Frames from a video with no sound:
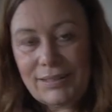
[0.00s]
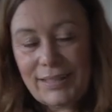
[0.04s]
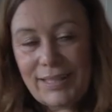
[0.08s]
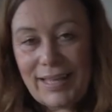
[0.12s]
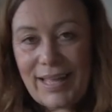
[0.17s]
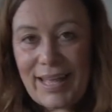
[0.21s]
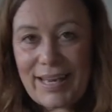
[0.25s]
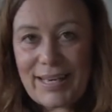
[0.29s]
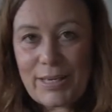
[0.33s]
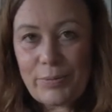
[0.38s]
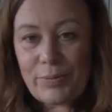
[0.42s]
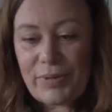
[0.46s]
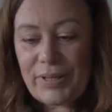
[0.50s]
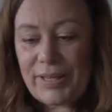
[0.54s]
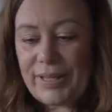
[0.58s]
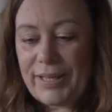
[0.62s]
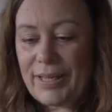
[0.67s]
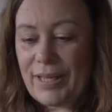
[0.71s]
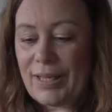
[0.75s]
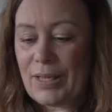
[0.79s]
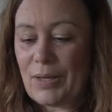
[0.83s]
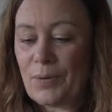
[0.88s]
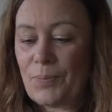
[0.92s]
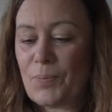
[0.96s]
Anyway,
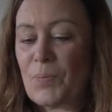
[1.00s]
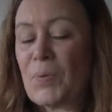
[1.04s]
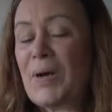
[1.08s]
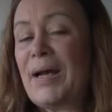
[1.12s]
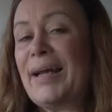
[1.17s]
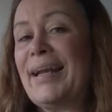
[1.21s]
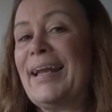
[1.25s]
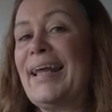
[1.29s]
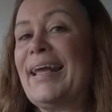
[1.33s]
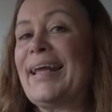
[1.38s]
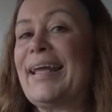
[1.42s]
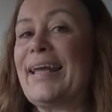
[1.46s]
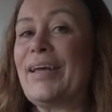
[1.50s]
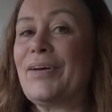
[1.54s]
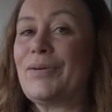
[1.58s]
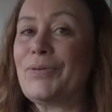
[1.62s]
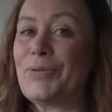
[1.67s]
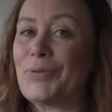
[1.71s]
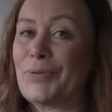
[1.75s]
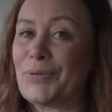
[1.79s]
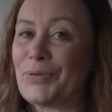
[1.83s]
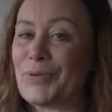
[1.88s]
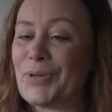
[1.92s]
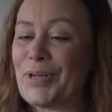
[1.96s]
while I get
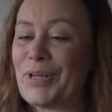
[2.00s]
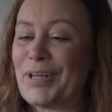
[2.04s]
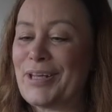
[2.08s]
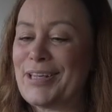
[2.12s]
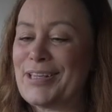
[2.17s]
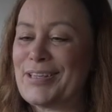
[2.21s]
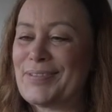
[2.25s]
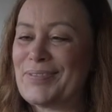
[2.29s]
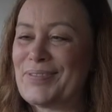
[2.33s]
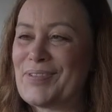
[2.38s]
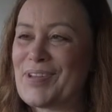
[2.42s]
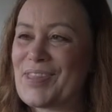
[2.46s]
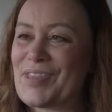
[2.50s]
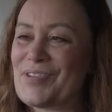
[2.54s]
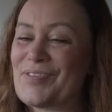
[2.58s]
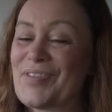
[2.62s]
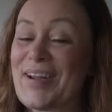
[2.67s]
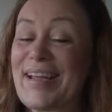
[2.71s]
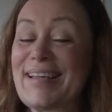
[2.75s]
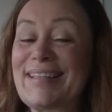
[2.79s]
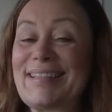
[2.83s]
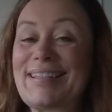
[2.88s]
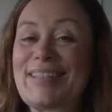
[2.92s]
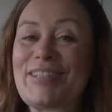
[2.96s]
on with the
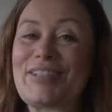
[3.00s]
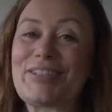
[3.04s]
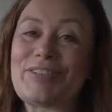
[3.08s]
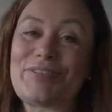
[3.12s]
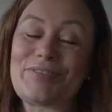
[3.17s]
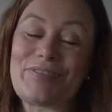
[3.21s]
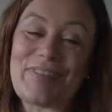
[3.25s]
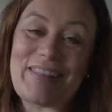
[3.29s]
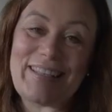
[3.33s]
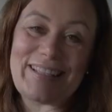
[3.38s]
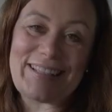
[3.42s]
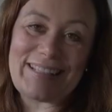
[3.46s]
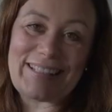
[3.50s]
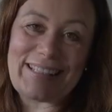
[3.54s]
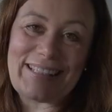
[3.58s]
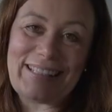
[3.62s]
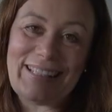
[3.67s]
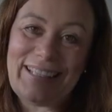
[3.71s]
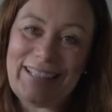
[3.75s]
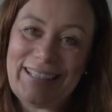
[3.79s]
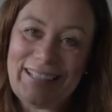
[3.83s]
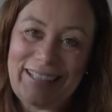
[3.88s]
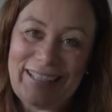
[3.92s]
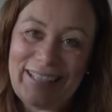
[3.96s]
rest of this
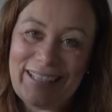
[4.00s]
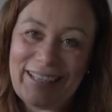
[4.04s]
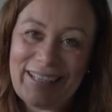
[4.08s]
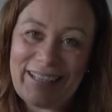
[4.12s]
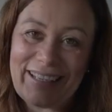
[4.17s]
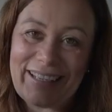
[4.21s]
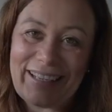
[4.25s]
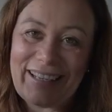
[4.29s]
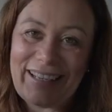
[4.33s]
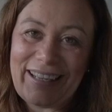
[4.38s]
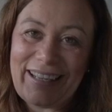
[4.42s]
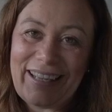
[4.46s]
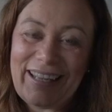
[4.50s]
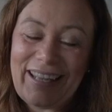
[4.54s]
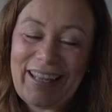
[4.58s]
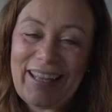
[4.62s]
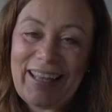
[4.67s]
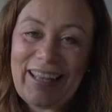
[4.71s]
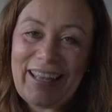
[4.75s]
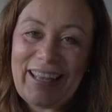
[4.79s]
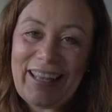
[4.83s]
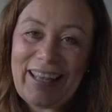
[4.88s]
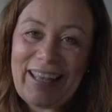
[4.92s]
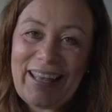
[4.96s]
cleaning,
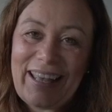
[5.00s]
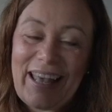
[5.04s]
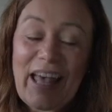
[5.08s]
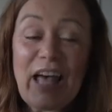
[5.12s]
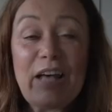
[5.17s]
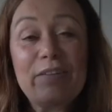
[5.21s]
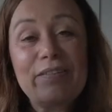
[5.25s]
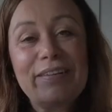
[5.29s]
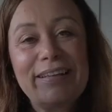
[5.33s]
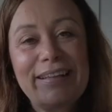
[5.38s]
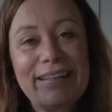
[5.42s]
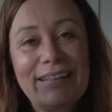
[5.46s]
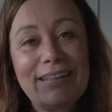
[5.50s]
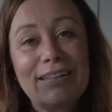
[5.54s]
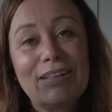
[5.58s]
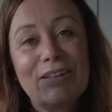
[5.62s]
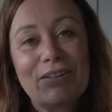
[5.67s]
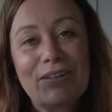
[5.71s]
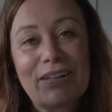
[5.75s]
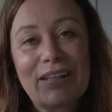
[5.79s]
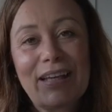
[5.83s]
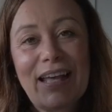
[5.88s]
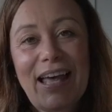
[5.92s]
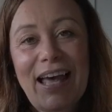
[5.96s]
have a little
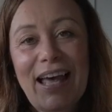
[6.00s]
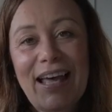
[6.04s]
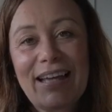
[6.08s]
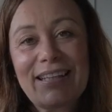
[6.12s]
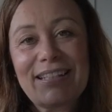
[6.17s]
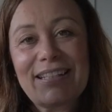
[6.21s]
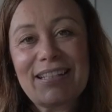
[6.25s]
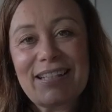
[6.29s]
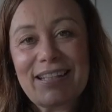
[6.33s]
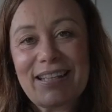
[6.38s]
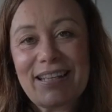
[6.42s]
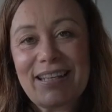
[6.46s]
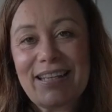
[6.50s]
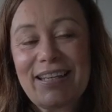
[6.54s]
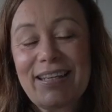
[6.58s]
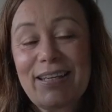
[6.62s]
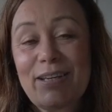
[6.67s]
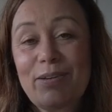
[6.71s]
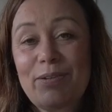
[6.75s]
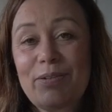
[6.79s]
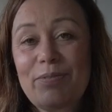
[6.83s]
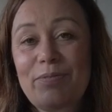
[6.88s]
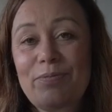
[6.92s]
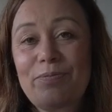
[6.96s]
look at
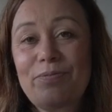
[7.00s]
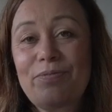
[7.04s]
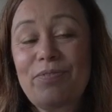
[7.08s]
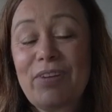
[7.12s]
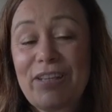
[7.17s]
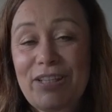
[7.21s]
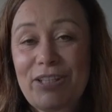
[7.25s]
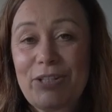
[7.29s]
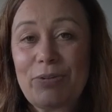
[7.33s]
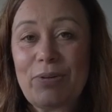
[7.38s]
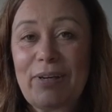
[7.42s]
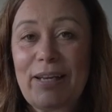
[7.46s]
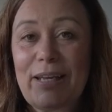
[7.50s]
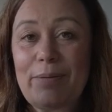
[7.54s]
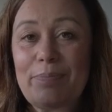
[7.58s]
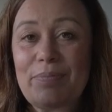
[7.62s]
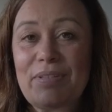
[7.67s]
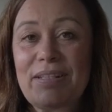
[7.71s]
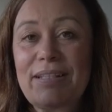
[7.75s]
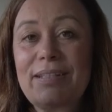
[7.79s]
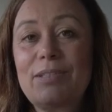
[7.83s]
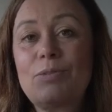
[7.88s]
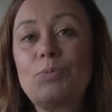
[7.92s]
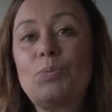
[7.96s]
the video clips
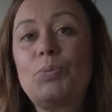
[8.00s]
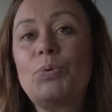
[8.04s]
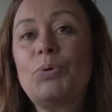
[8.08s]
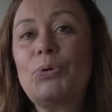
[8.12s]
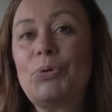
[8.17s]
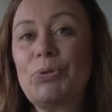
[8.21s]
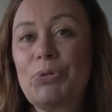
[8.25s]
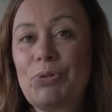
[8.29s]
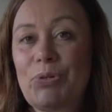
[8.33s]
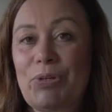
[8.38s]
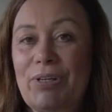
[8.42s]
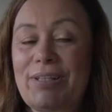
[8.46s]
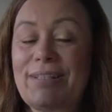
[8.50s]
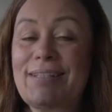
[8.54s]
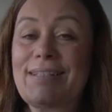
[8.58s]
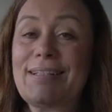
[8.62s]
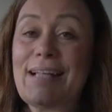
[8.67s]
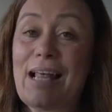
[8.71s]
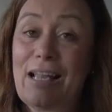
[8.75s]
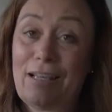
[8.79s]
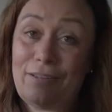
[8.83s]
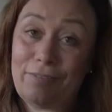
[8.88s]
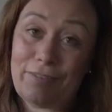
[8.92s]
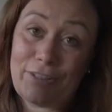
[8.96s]
that were
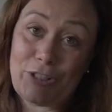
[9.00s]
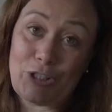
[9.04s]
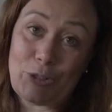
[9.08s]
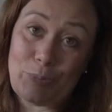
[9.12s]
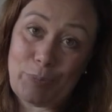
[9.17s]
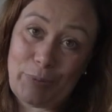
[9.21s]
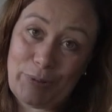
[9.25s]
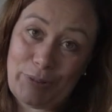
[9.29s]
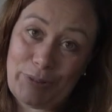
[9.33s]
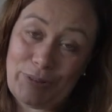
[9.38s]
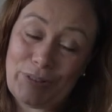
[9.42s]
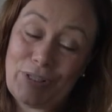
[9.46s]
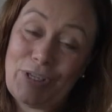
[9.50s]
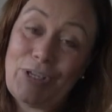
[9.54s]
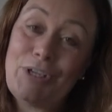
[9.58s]
salvageable